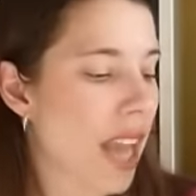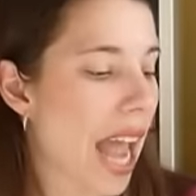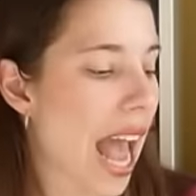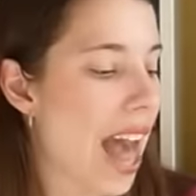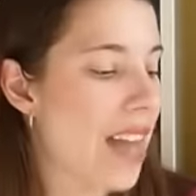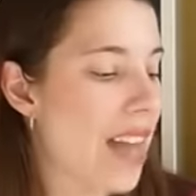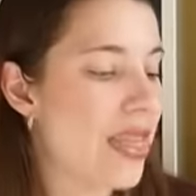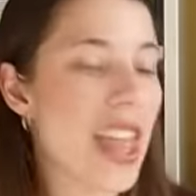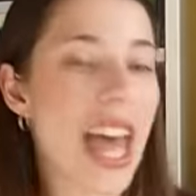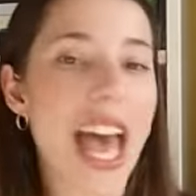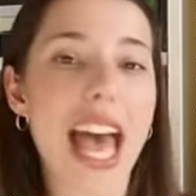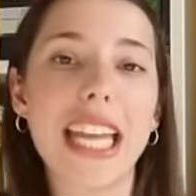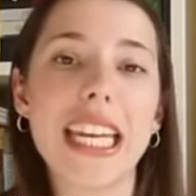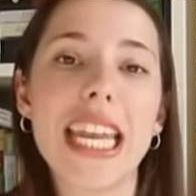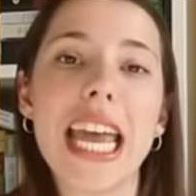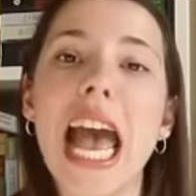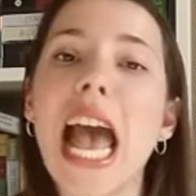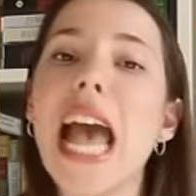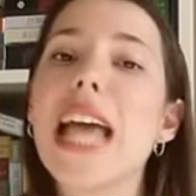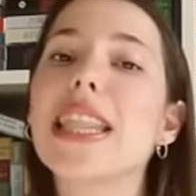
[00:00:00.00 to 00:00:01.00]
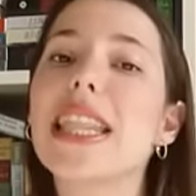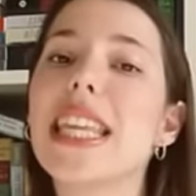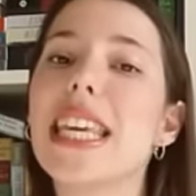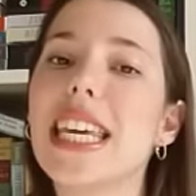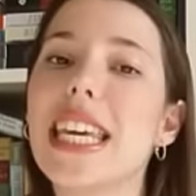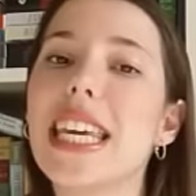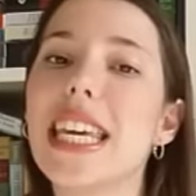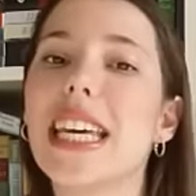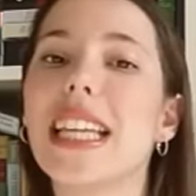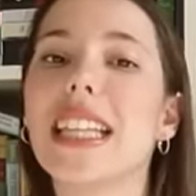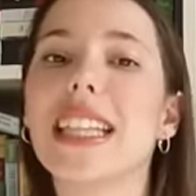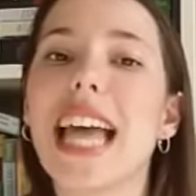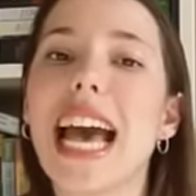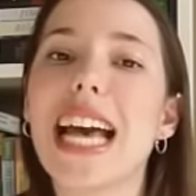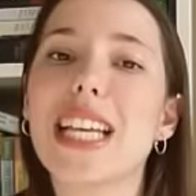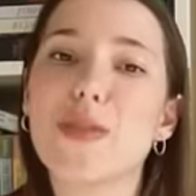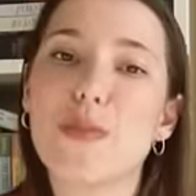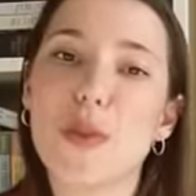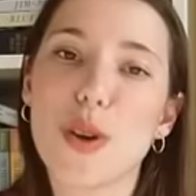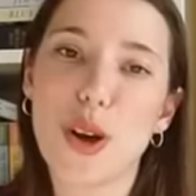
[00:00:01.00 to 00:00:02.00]
And then the
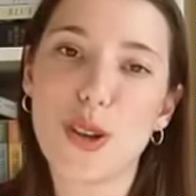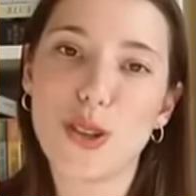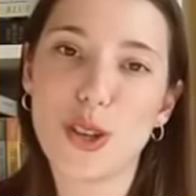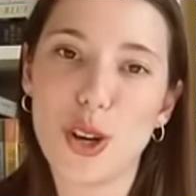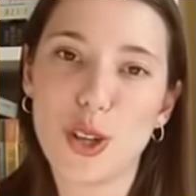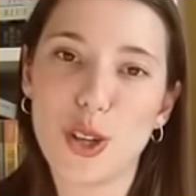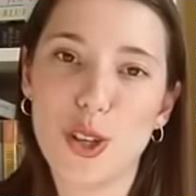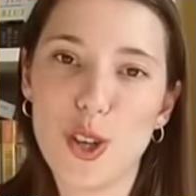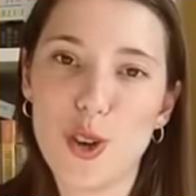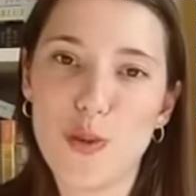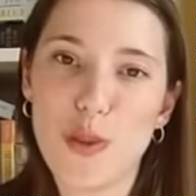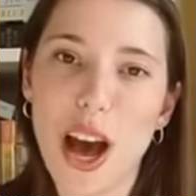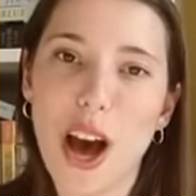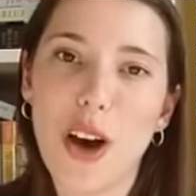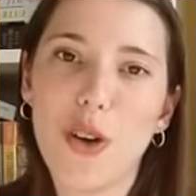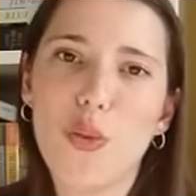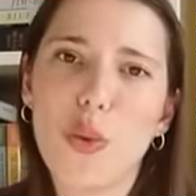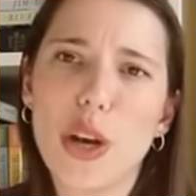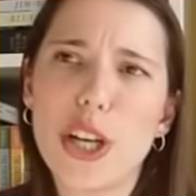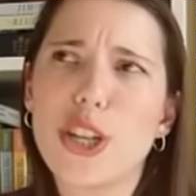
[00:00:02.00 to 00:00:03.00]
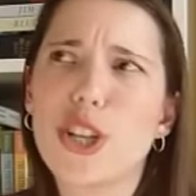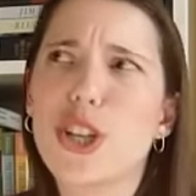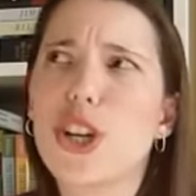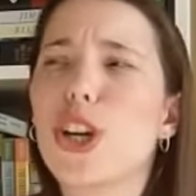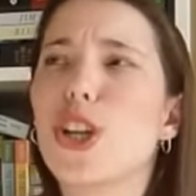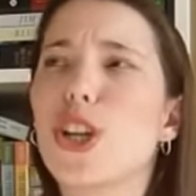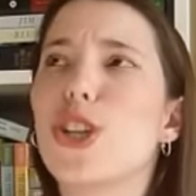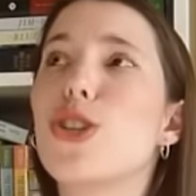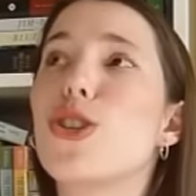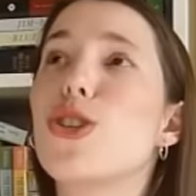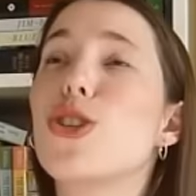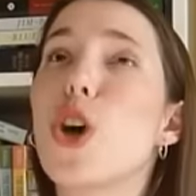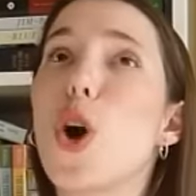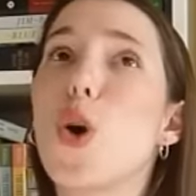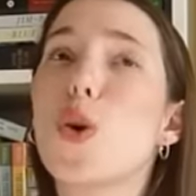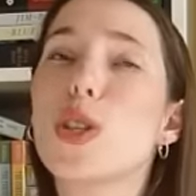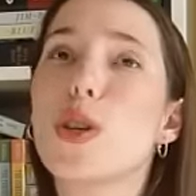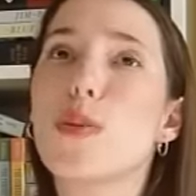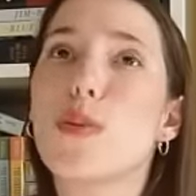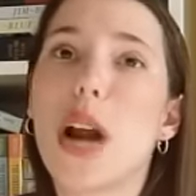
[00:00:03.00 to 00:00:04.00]
last book I'll talk to you about, which
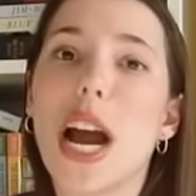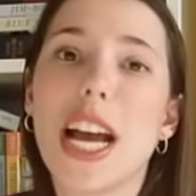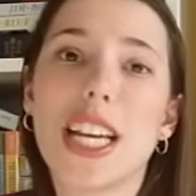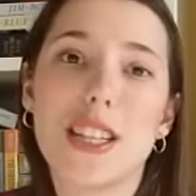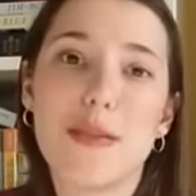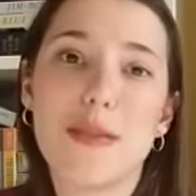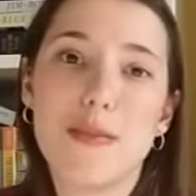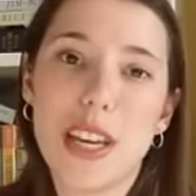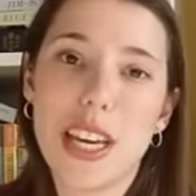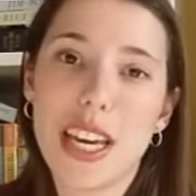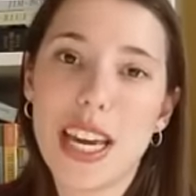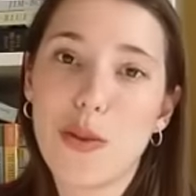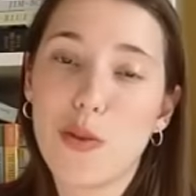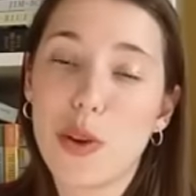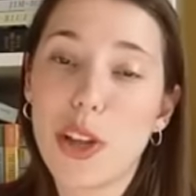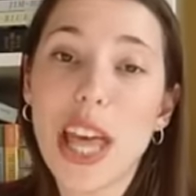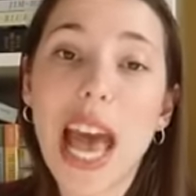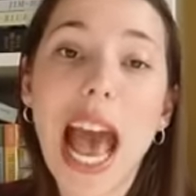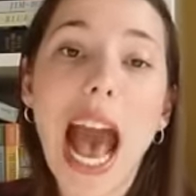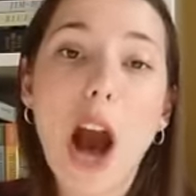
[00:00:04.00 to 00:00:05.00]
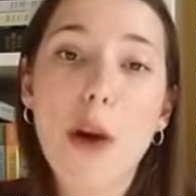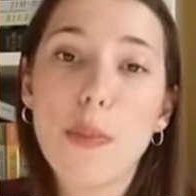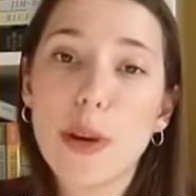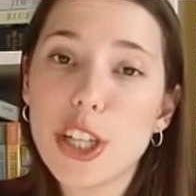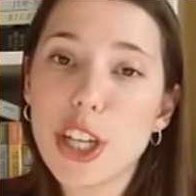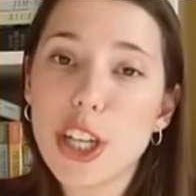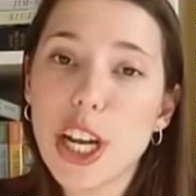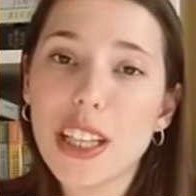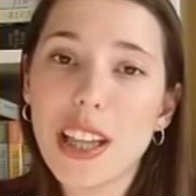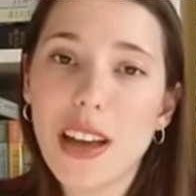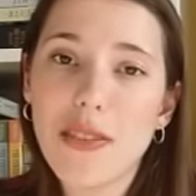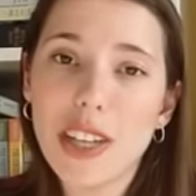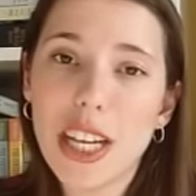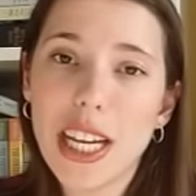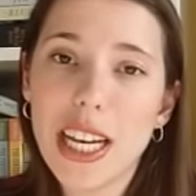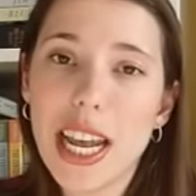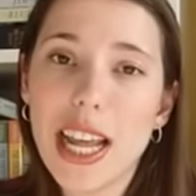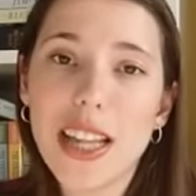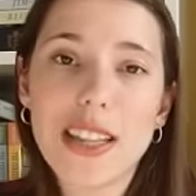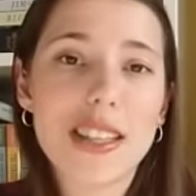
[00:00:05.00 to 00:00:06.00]
so surprised me with how much I loved
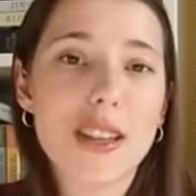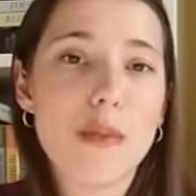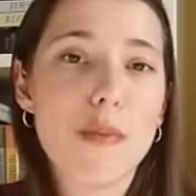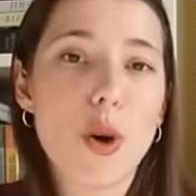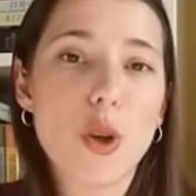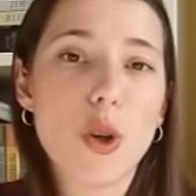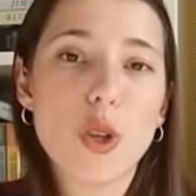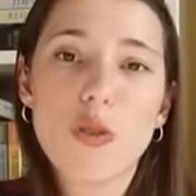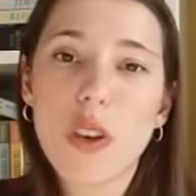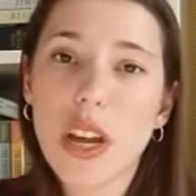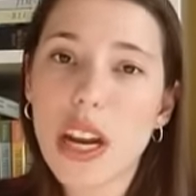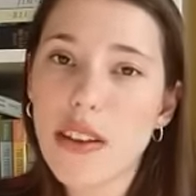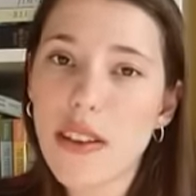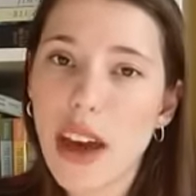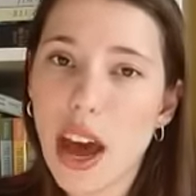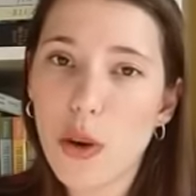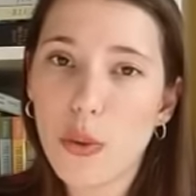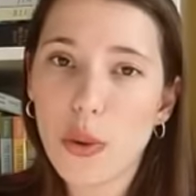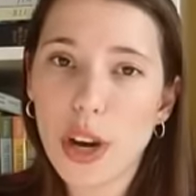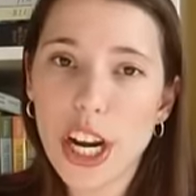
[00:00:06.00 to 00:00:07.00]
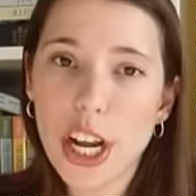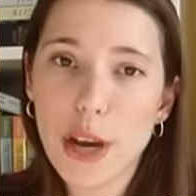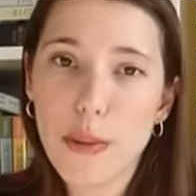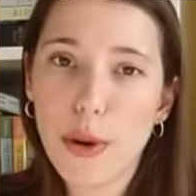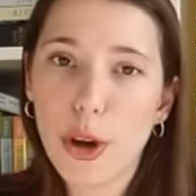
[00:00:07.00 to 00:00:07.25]
it. It's the most fun I've had reading a